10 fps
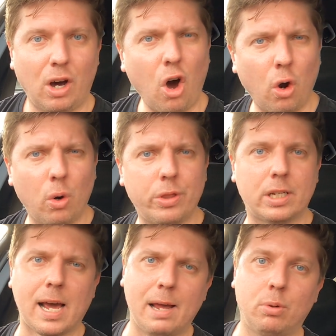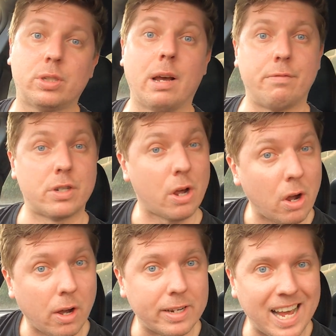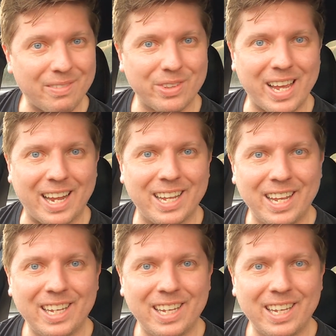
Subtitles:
Oh, the tables have turned, haven't they?